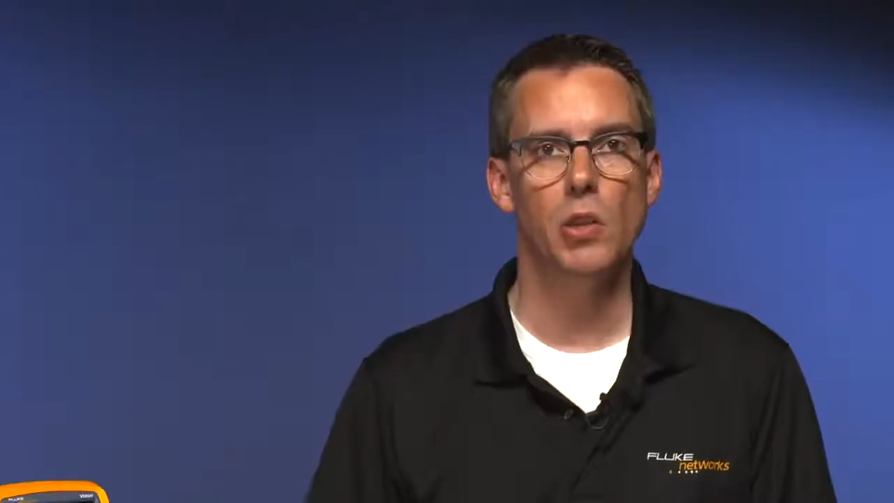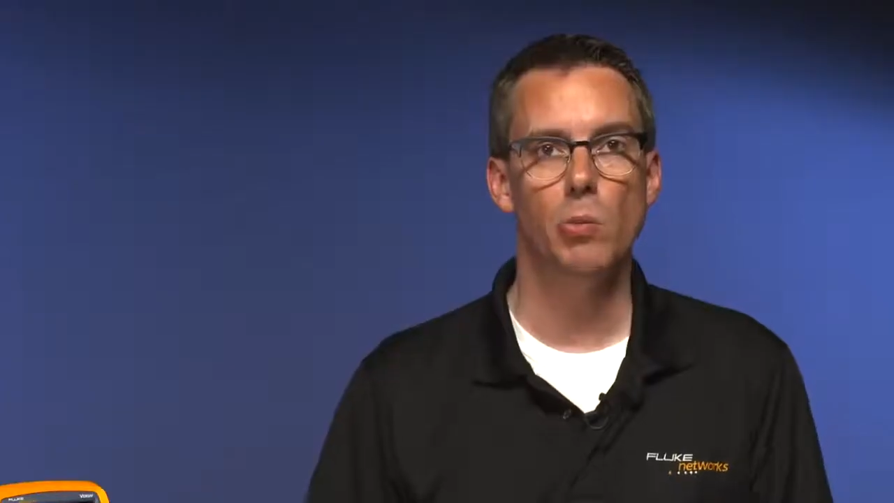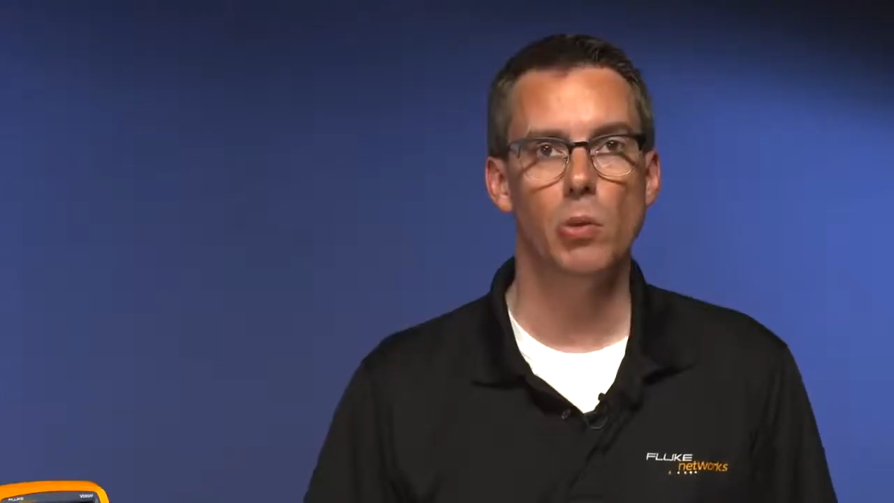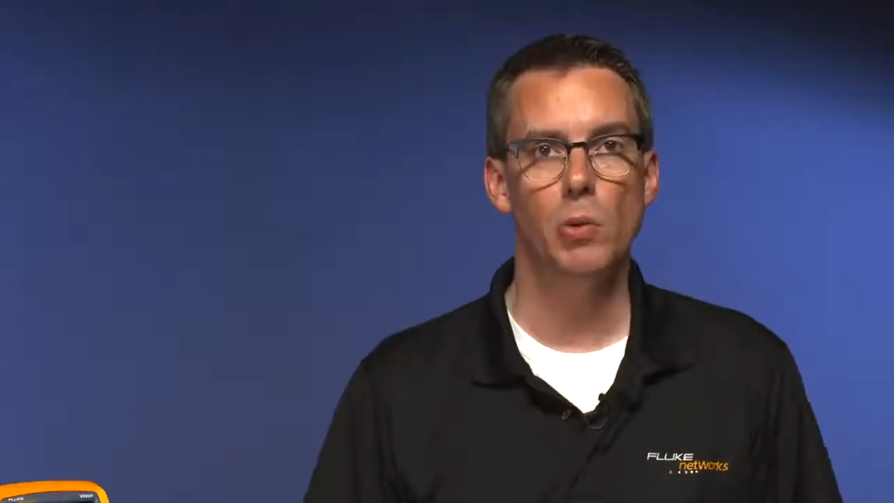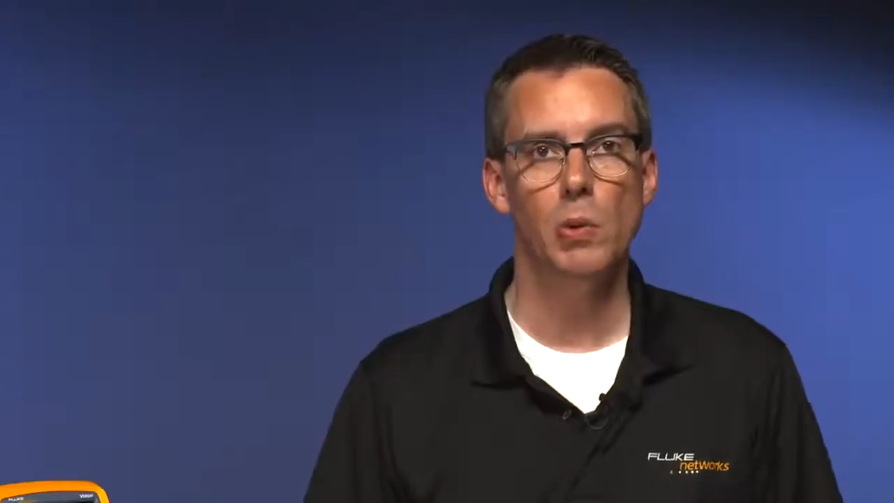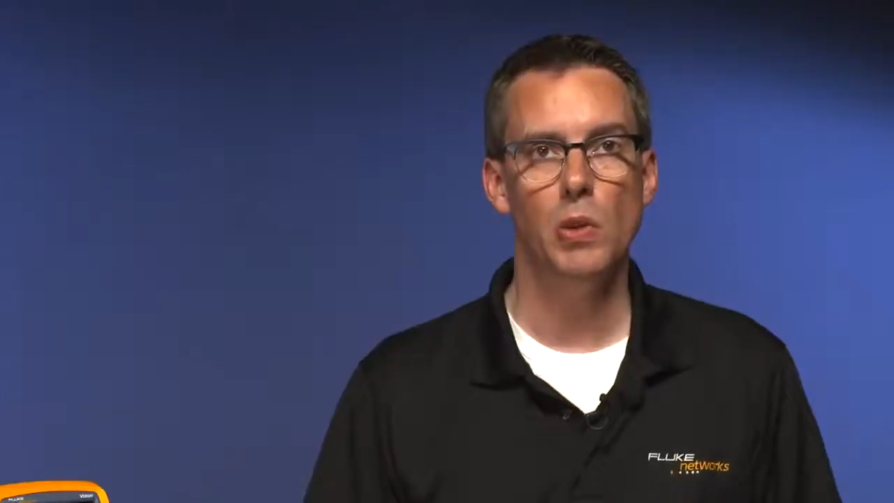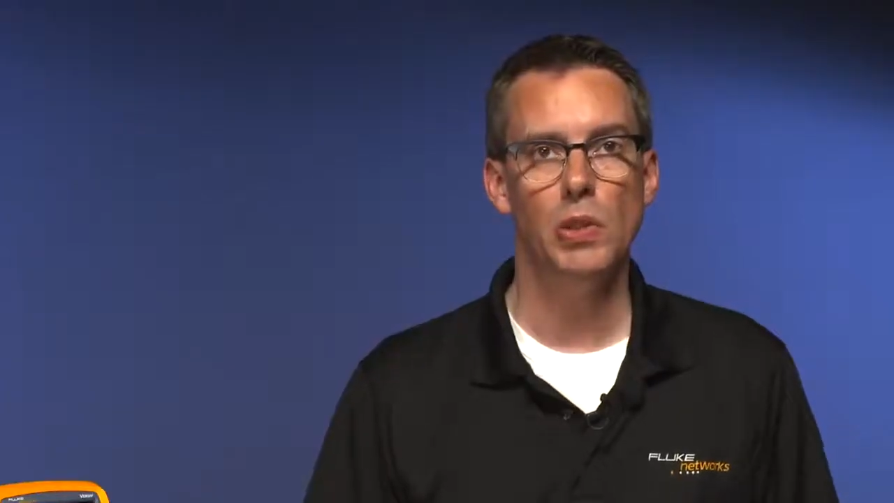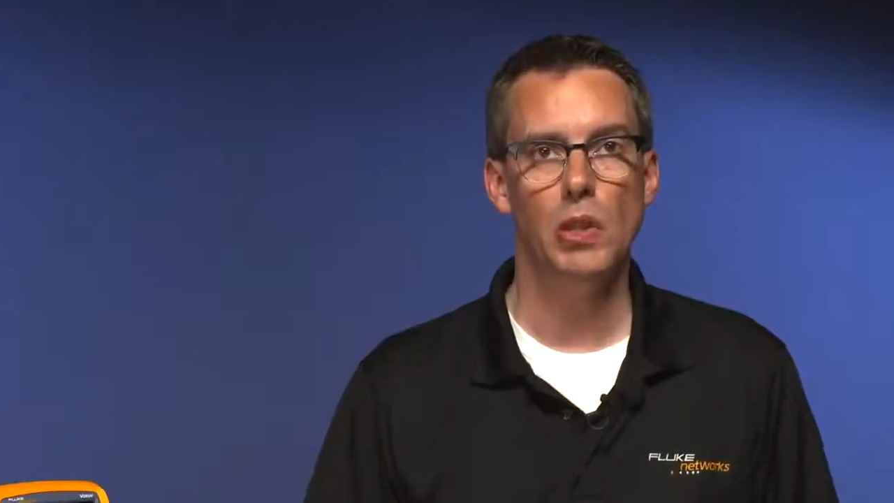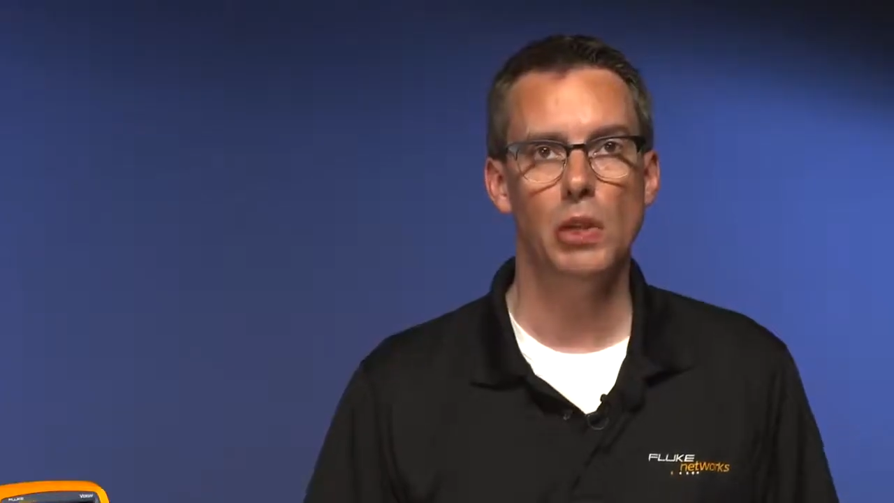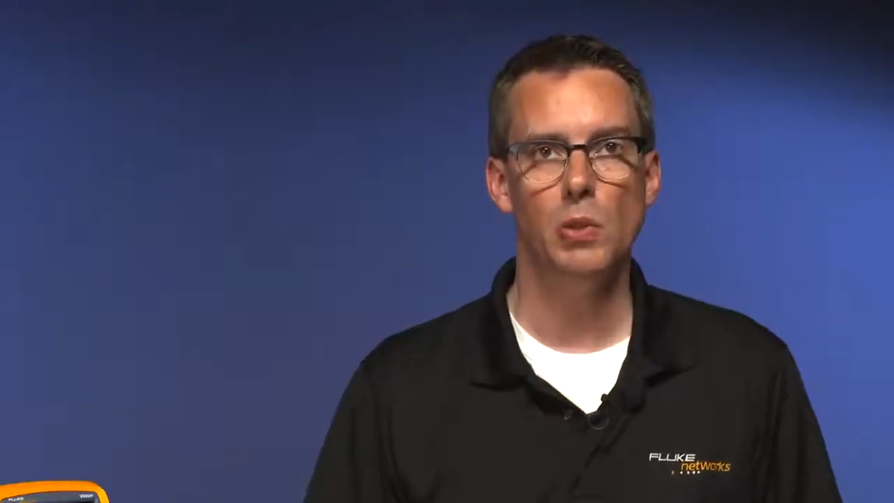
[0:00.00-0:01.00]
you'll probably want
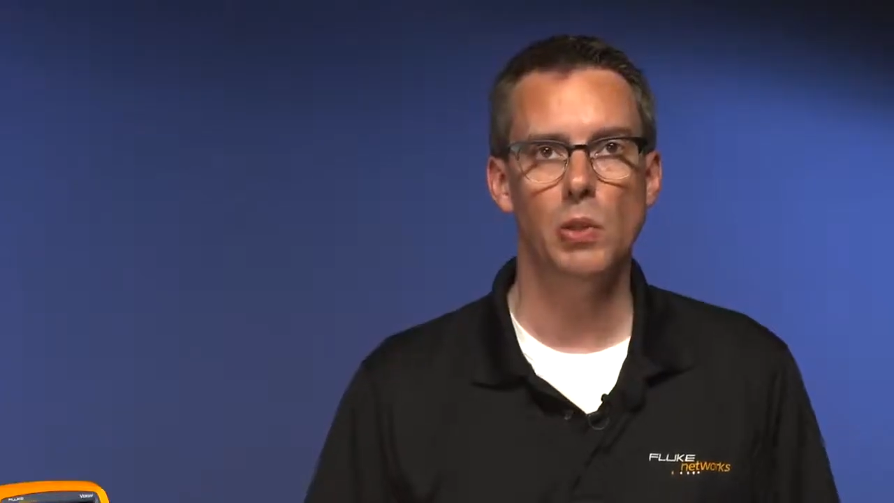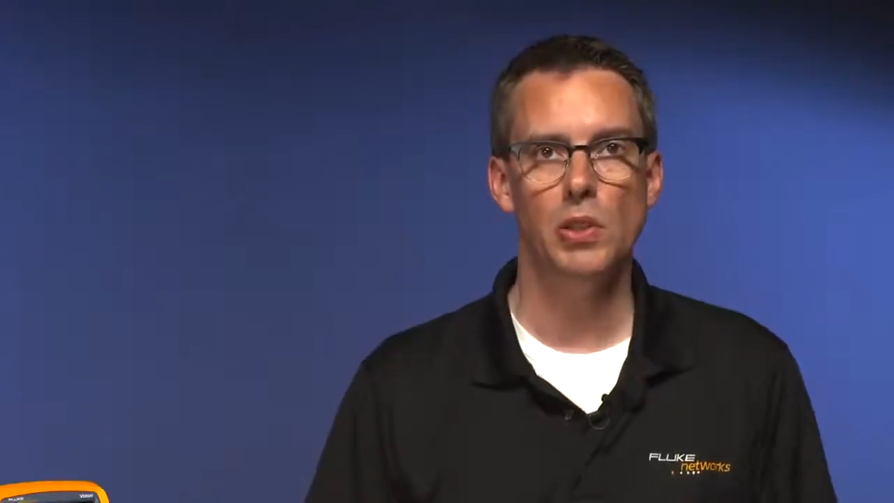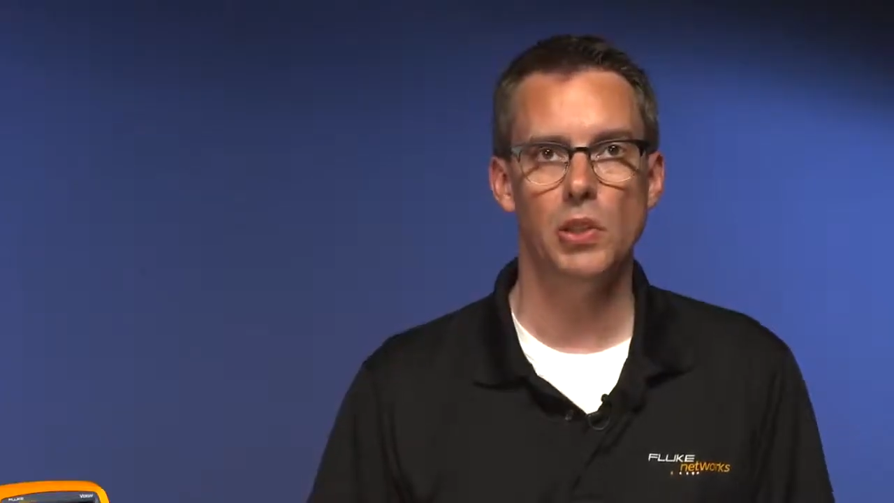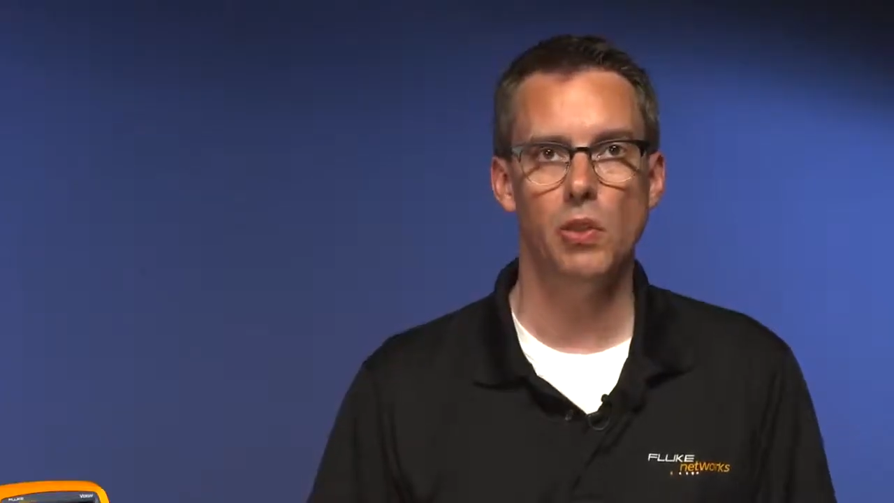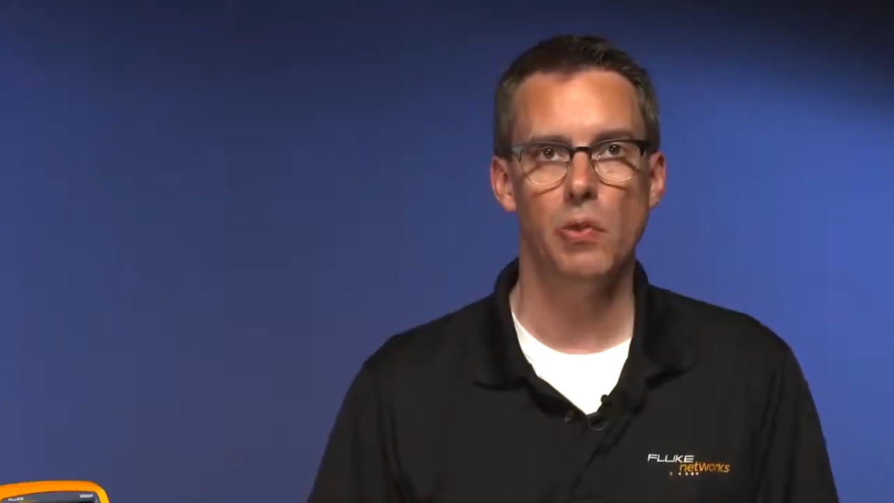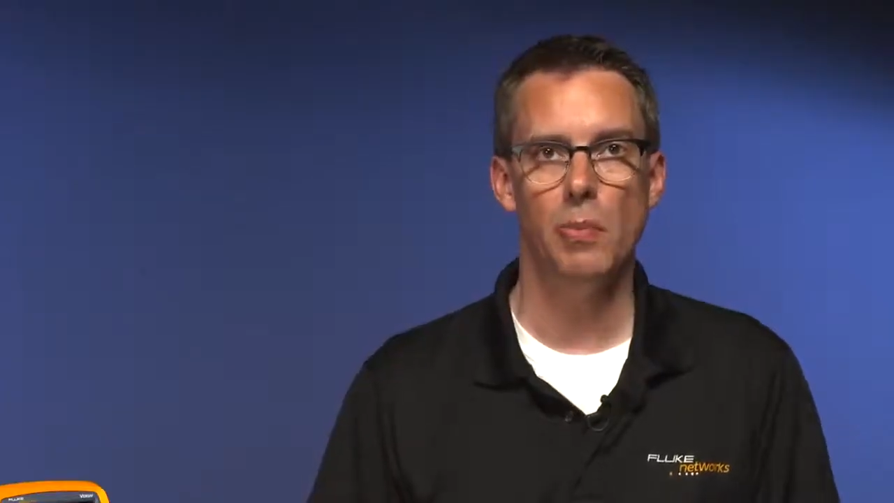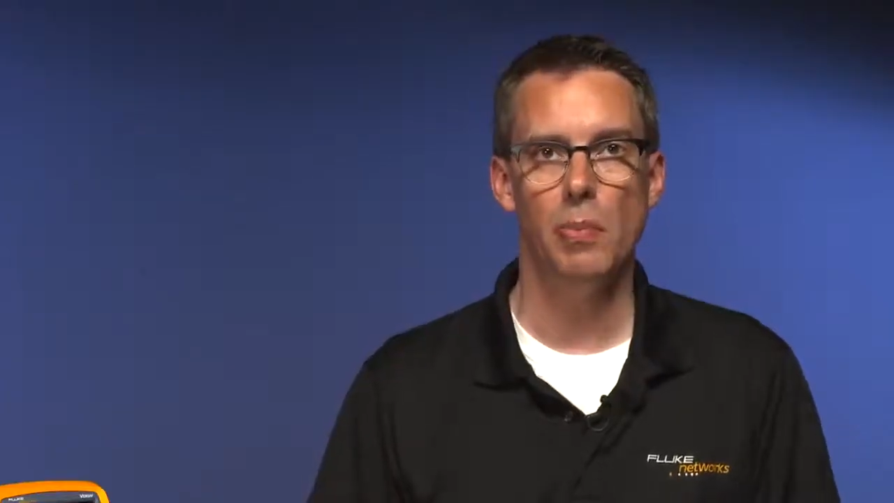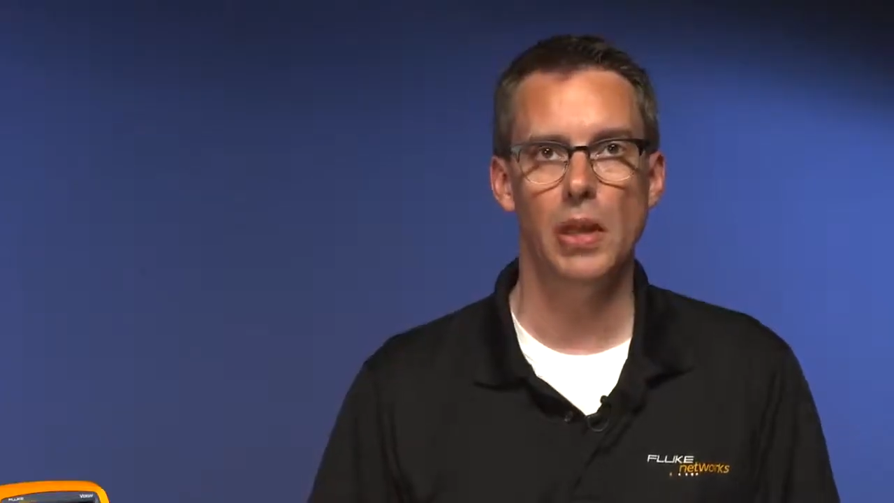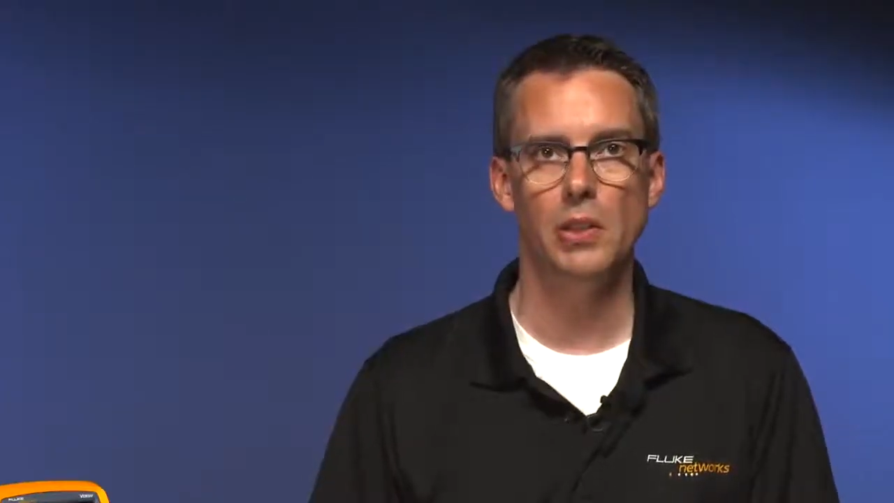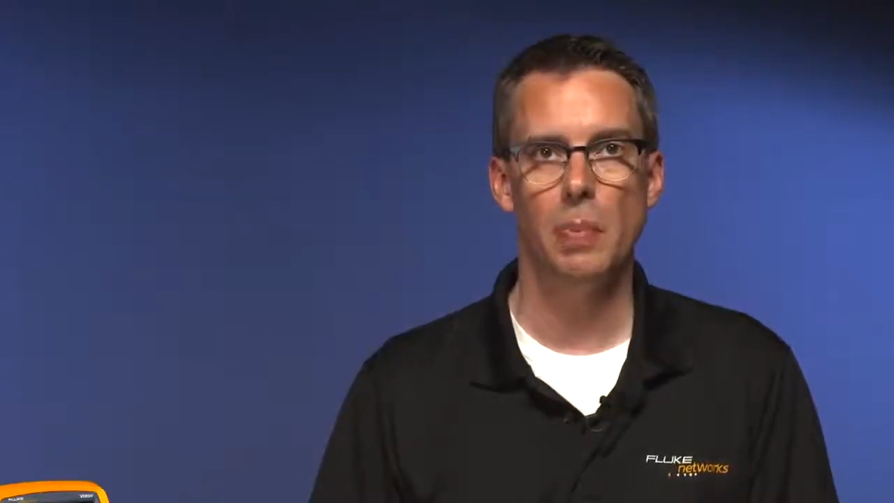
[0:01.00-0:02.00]
to go to a
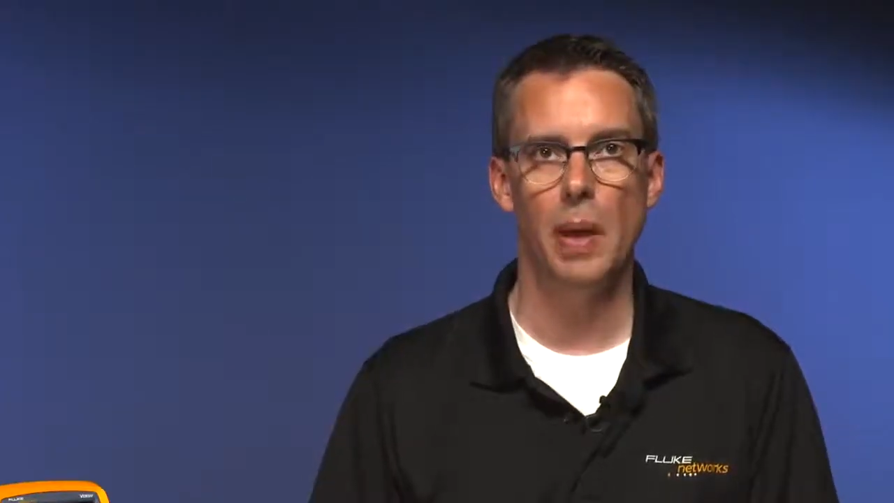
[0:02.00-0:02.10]
solvent-based